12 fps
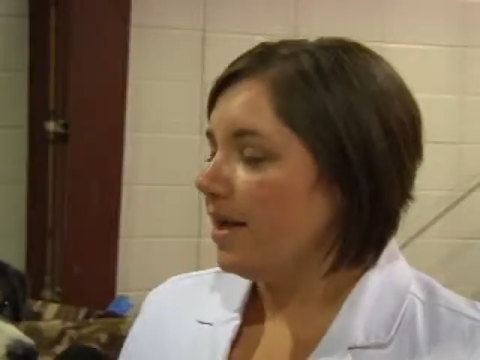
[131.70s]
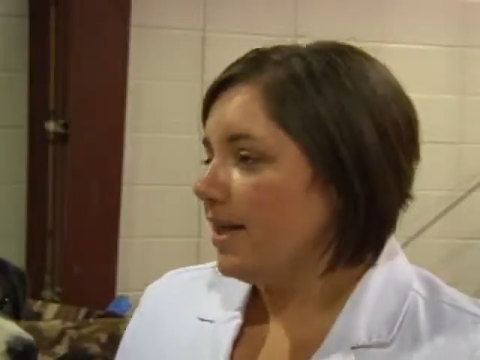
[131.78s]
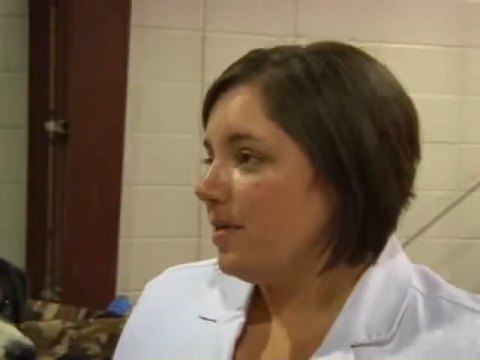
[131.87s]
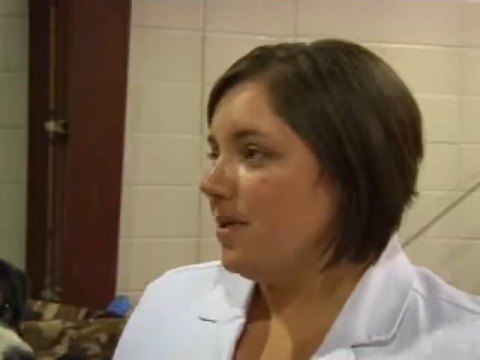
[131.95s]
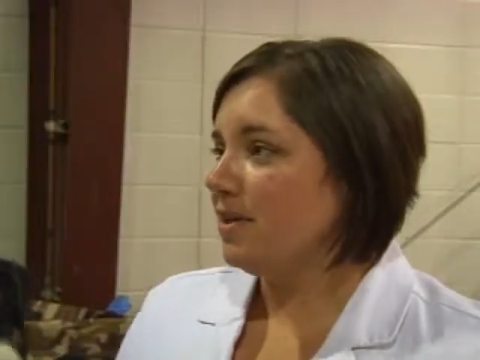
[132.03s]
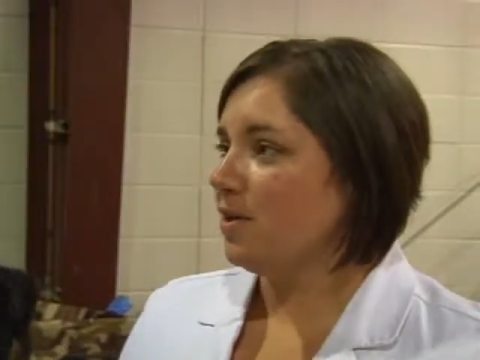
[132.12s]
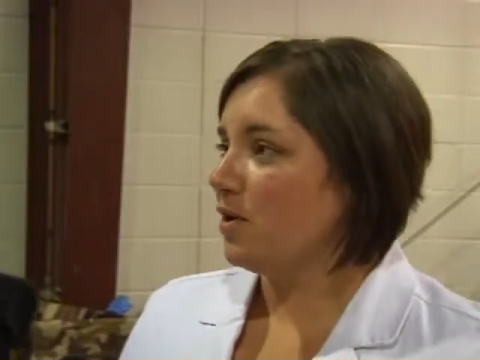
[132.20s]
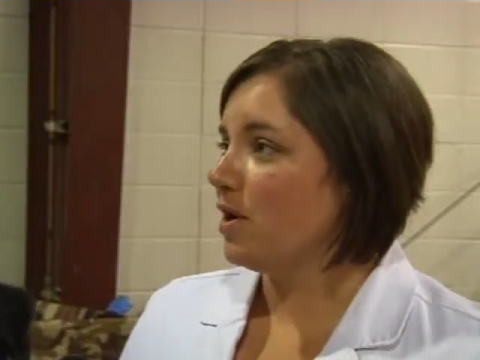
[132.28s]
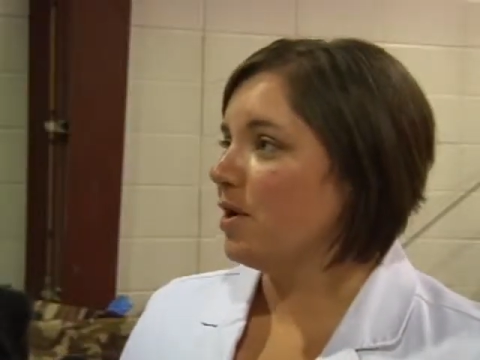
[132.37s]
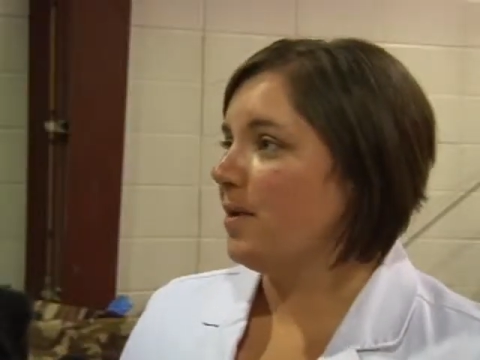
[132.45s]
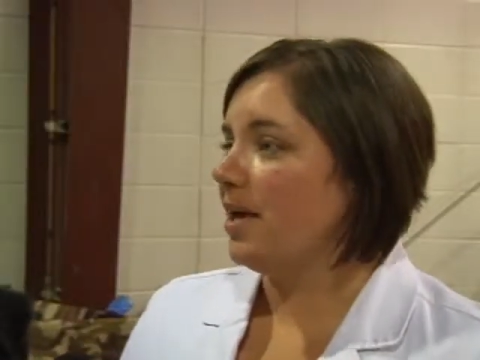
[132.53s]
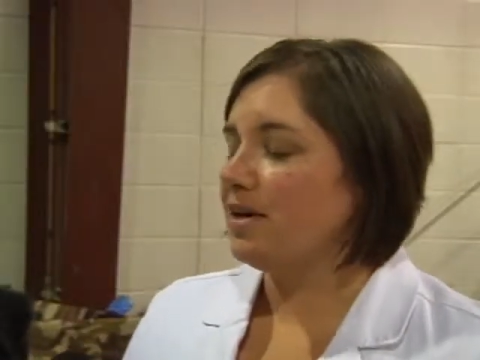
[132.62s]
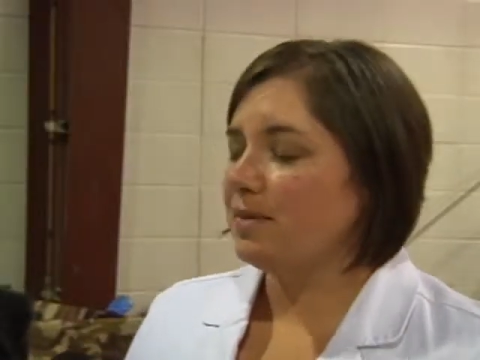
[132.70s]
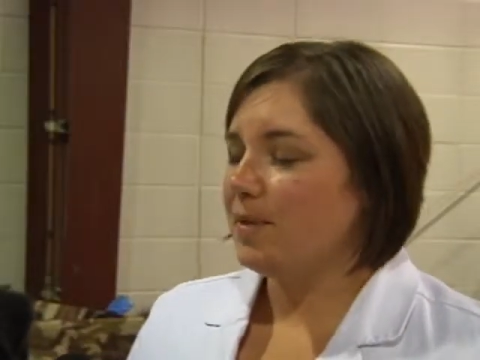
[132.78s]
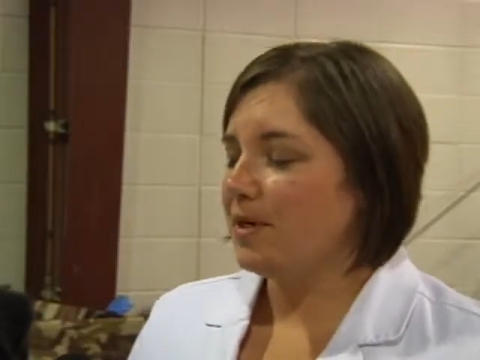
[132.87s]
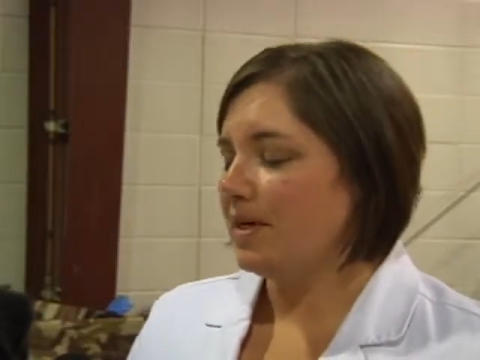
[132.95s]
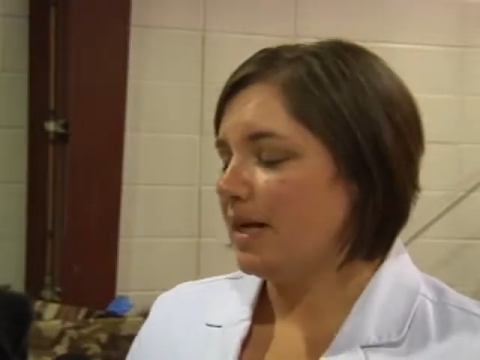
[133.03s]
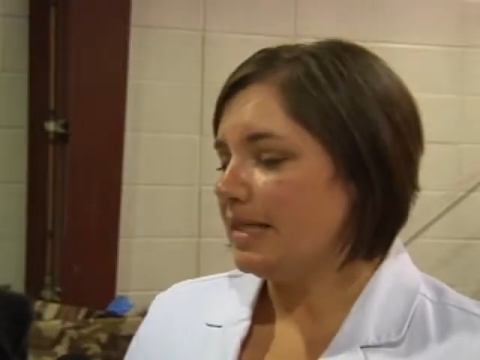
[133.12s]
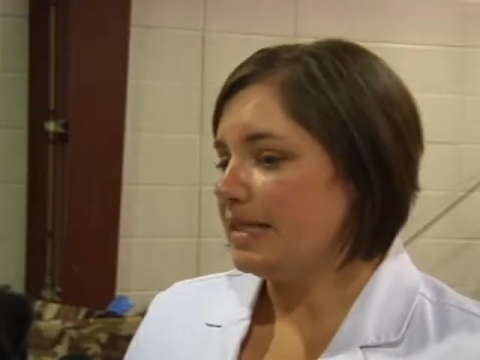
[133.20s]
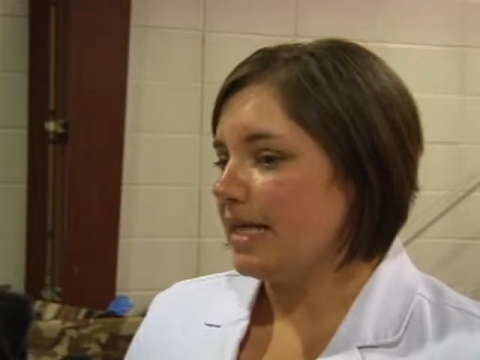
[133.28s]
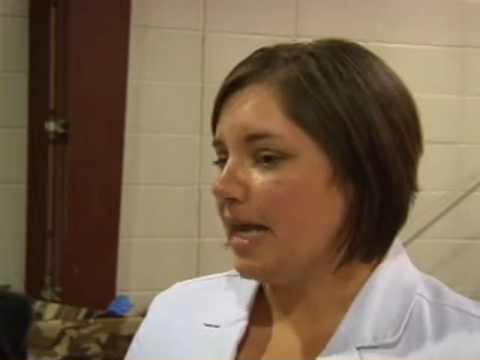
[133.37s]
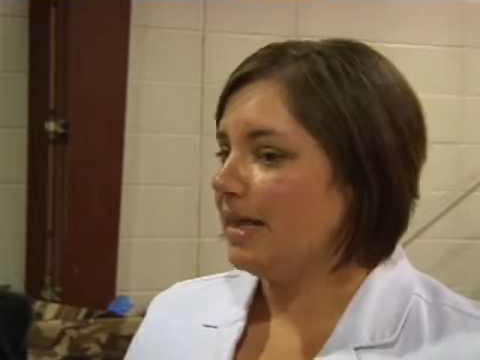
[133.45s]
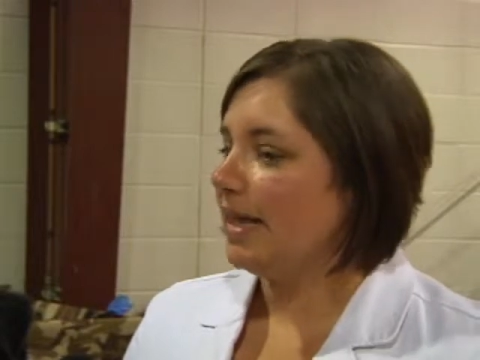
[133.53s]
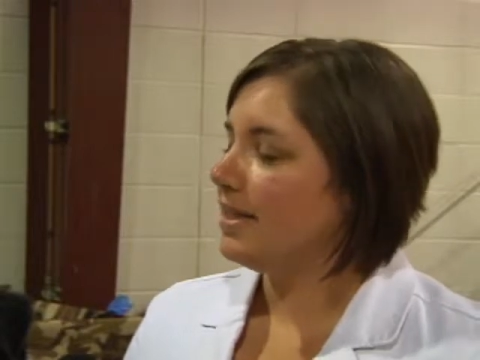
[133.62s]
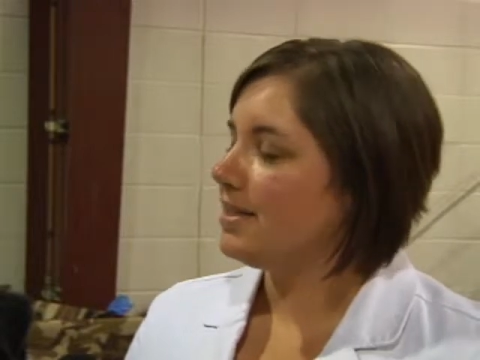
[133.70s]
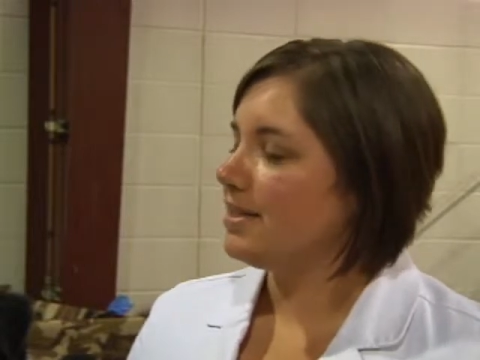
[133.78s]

I like being a local competitor because I like